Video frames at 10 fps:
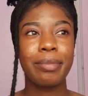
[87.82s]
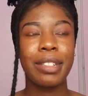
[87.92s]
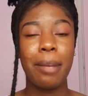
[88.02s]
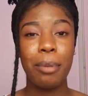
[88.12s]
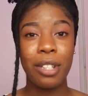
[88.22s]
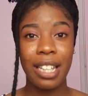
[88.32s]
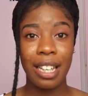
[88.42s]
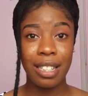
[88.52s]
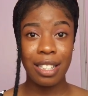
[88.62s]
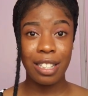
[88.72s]
deputy
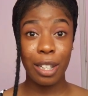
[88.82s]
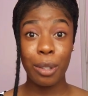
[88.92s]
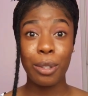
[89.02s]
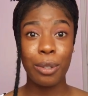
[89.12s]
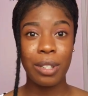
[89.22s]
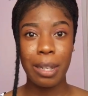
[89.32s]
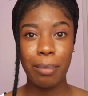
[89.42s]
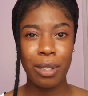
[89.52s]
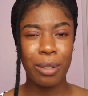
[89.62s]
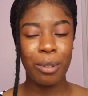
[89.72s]
head teacher used to
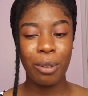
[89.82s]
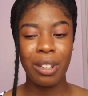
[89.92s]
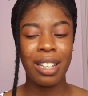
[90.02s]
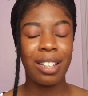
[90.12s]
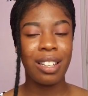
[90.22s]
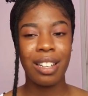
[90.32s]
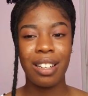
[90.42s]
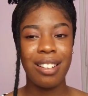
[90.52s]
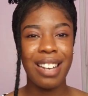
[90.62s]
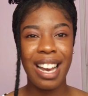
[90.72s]
sleep in school with the
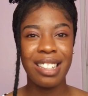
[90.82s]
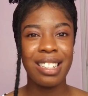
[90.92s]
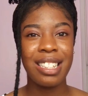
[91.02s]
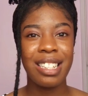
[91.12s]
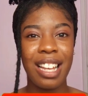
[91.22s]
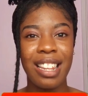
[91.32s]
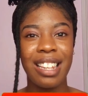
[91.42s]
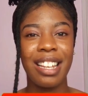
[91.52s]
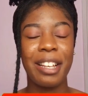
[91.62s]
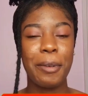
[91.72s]
nuns and
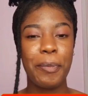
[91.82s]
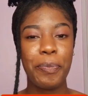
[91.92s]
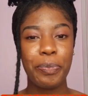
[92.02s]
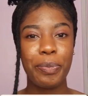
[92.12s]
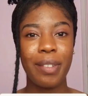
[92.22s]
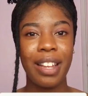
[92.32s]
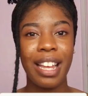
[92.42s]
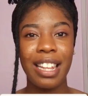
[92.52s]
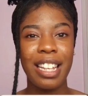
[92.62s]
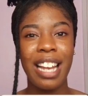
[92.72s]
the
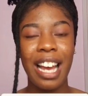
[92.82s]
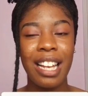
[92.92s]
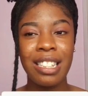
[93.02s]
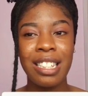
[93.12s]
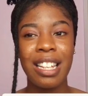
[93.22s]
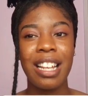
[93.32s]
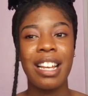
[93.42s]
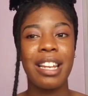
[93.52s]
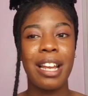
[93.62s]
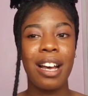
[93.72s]
nuns.
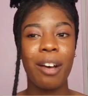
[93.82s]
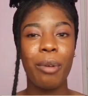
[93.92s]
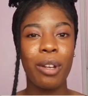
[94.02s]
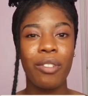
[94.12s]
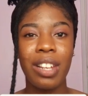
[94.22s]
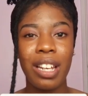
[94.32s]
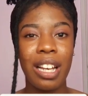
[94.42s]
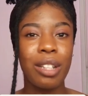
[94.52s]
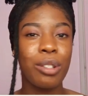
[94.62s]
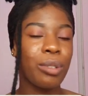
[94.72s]
Now one of the
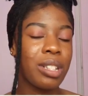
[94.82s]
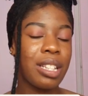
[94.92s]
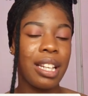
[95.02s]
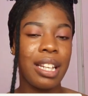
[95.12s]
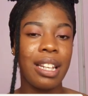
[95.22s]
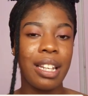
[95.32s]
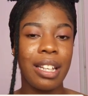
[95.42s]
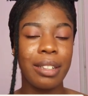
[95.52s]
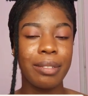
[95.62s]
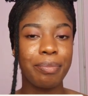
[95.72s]
nuns was the
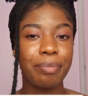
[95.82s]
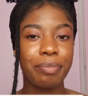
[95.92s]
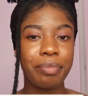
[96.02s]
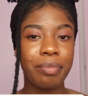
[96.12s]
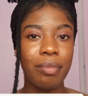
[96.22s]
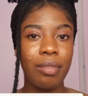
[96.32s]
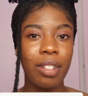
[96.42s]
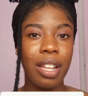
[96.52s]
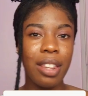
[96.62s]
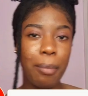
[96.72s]
nini,
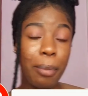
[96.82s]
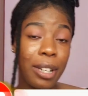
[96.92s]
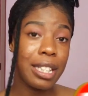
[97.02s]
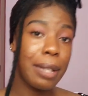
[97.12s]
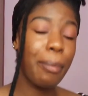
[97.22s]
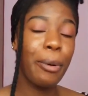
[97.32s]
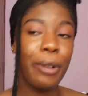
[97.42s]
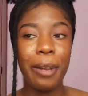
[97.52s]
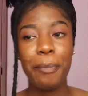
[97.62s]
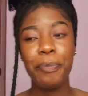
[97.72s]
the principal.